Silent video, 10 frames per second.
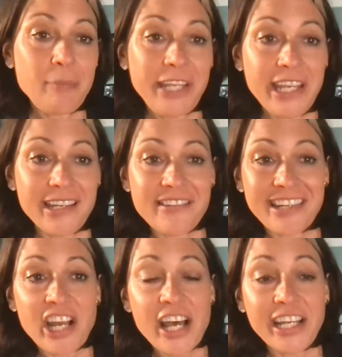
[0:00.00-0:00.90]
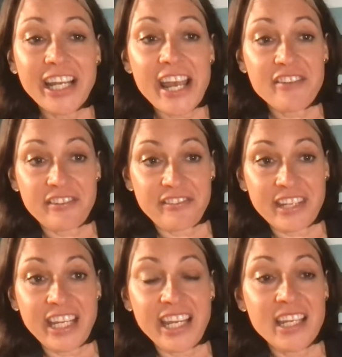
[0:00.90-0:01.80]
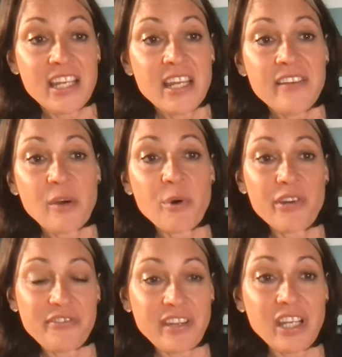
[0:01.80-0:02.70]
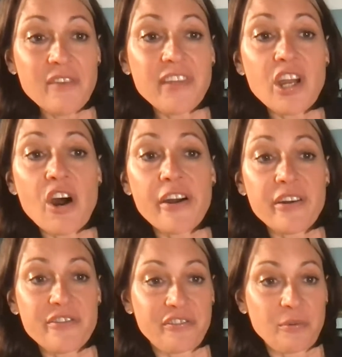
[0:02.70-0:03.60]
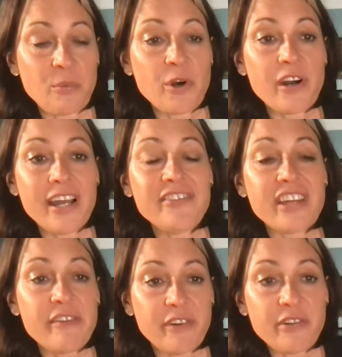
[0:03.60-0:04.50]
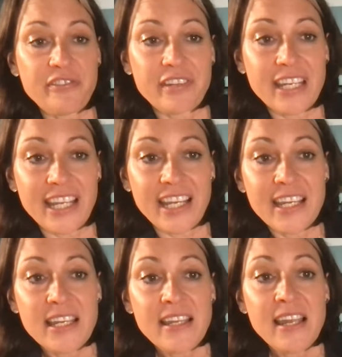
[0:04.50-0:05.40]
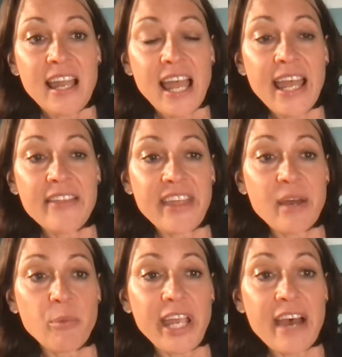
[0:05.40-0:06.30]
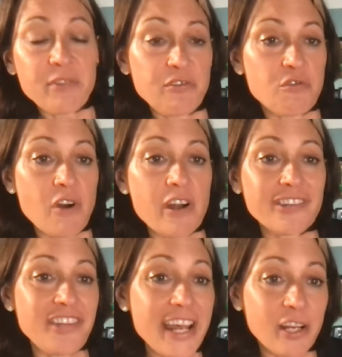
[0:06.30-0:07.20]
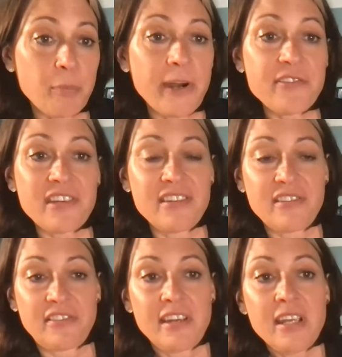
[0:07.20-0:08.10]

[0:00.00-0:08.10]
Pete is a cutting edge city, that we're a city of the arts, we're a diverse city, and that we have a strong tech presence,